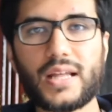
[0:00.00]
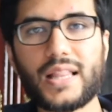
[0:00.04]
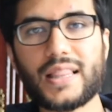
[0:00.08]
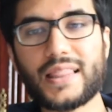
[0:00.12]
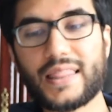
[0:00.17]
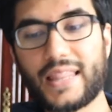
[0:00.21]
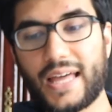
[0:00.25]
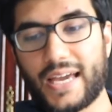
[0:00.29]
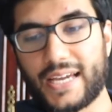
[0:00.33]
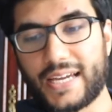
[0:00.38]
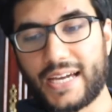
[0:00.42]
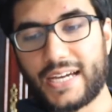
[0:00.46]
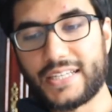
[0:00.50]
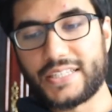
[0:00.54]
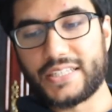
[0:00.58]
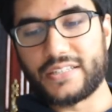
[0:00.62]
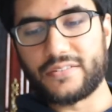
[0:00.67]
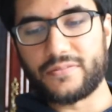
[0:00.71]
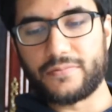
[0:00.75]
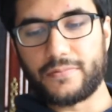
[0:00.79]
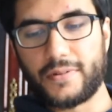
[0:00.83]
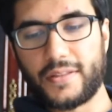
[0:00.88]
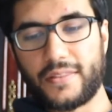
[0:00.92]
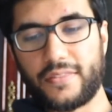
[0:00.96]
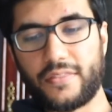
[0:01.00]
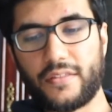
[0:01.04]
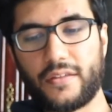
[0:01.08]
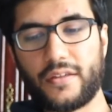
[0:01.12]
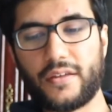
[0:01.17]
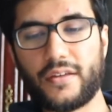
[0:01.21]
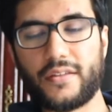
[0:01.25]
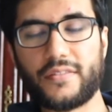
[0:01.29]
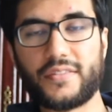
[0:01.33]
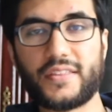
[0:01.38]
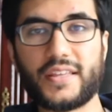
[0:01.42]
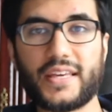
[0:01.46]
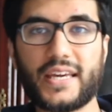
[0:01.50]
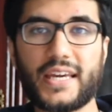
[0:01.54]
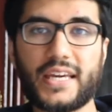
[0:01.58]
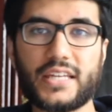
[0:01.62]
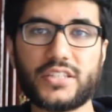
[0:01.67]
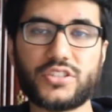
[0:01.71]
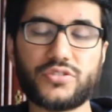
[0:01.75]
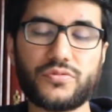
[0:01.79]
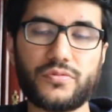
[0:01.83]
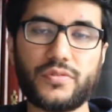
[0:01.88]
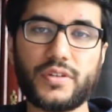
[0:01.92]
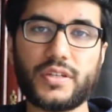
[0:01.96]
like I did with the
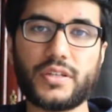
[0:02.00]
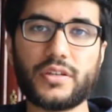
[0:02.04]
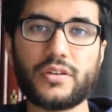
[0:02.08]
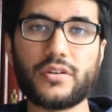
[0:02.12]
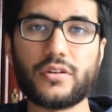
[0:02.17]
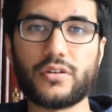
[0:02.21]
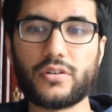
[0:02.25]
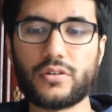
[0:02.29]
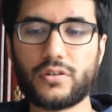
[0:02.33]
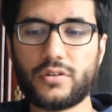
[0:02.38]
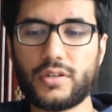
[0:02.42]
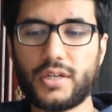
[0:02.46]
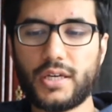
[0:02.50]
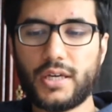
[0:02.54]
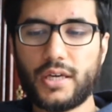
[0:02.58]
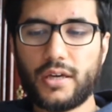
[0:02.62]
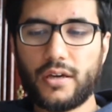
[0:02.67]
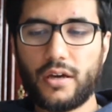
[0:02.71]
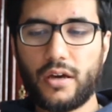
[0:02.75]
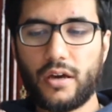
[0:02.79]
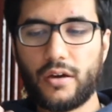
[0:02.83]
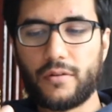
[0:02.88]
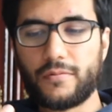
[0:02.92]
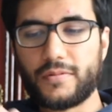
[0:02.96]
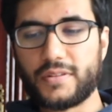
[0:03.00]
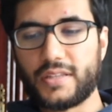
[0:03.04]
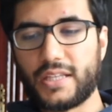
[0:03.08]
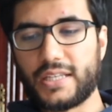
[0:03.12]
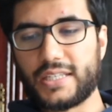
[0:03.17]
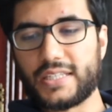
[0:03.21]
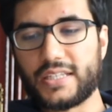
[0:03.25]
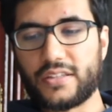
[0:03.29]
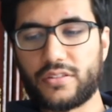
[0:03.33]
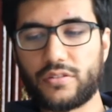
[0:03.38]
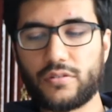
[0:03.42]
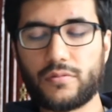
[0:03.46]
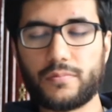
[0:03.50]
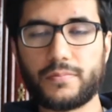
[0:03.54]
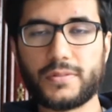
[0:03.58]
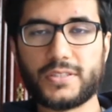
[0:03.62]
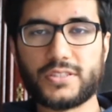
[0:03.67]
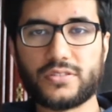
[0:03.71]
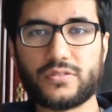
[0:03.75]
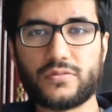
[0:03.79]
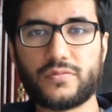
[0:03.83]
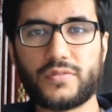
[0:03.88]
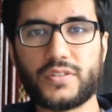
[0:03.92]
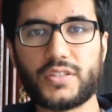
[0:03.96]
H video, with the Lethal
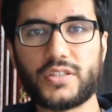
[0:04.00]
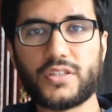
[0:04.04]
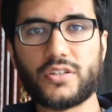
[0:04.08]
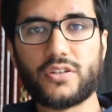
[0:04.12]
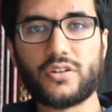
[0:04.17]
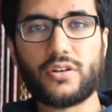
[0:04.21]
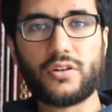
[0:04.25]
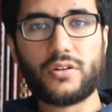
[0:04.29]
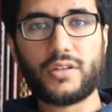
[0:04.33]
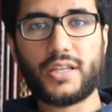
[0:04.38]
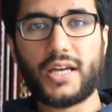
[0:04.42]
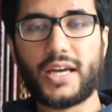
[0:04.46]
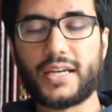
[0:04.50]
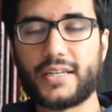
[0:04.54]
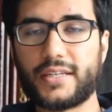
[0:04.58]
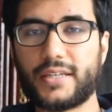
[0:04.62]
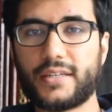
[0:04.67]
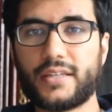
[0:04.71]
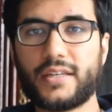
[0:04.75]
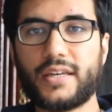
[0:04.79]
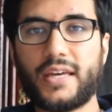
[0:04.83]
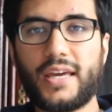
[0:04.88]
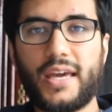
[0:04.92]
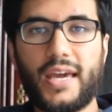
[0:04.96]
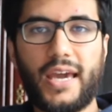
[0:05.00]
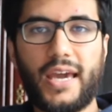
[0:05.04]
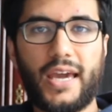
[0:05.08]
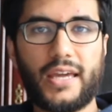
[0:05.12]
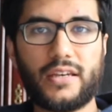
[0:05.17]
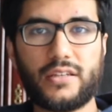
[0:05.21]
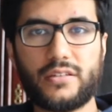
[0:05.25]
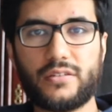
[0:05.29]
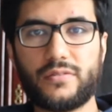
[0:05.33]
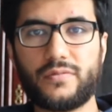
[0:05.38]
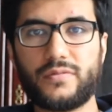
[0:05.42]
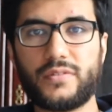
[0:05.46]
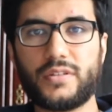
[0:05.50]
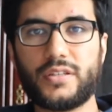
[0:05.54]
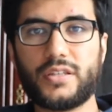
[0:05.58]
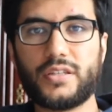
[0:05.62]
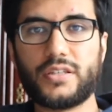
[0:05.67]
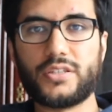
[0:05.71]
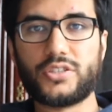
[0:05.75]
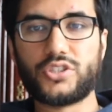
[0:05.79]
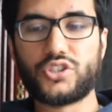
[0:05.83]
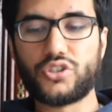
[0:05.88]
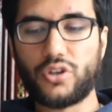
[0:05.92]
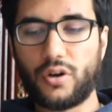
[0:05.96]
Bizzle video, like any of the
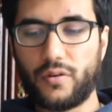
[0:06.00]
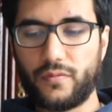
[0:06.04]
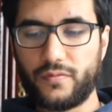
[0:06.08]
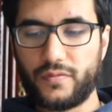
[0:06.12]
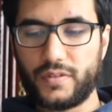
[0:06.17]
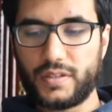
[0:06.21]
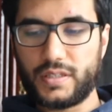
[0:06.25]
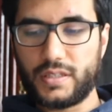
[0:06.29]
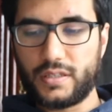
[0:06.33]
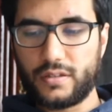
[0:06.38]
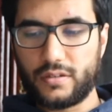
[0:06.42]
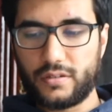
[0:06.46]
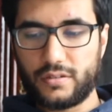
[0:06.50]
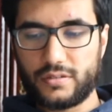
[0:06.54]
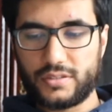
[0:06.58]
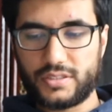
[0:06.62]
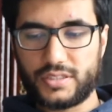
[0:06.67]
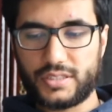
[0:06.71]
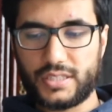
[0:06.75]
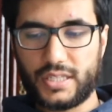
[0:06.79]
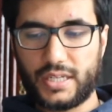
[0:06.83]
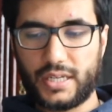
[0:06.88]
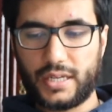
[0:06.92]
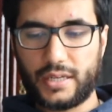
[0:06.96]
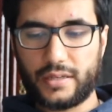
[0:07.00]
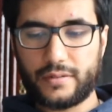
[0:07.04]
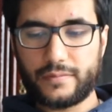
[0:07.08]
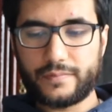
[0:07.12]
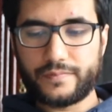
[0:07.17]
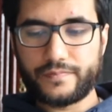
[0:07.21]
shop videos there.